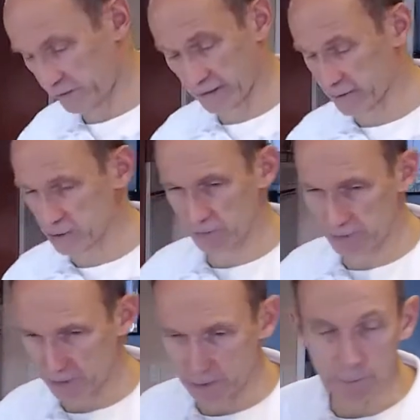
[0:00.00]
regular
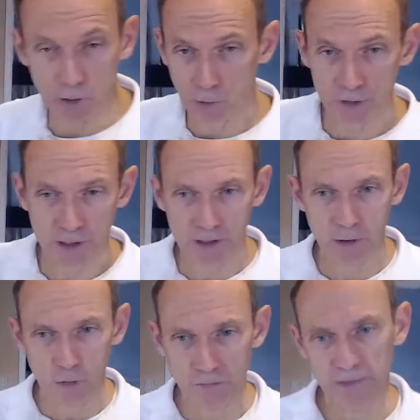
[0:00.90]
tray, and brown it in the
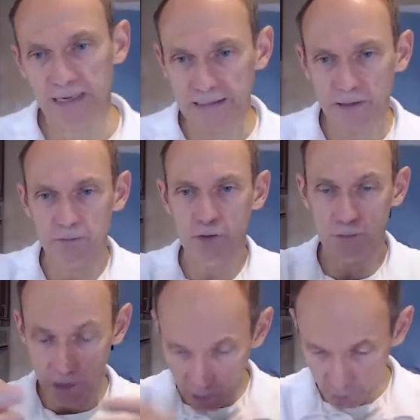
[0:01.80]
oven. And later
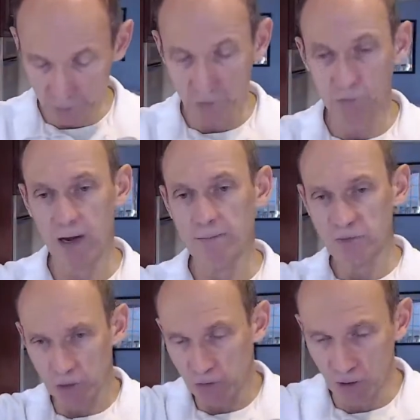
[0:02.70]
you put the
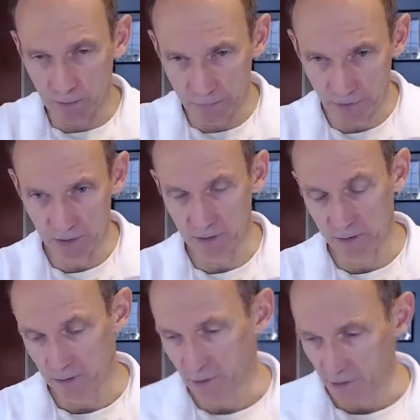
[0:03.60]
crumbs on top of the
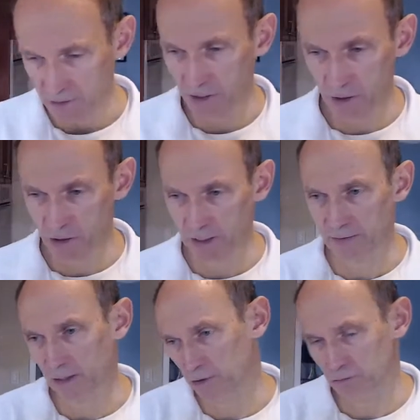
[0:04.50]
quiche, and
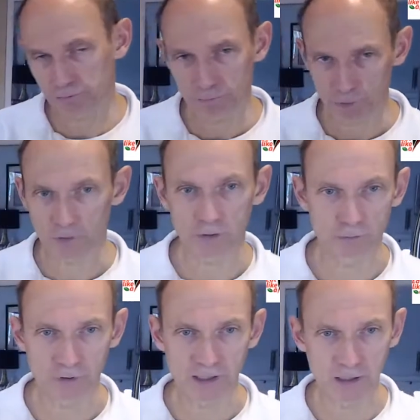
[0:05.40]
then you could
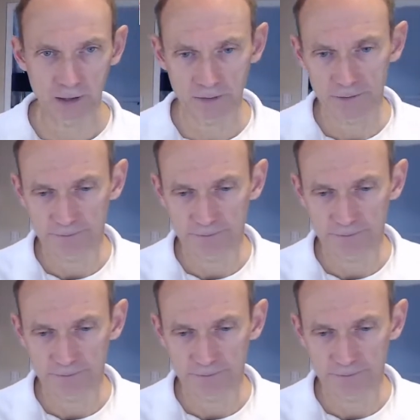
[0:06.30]
reheat it.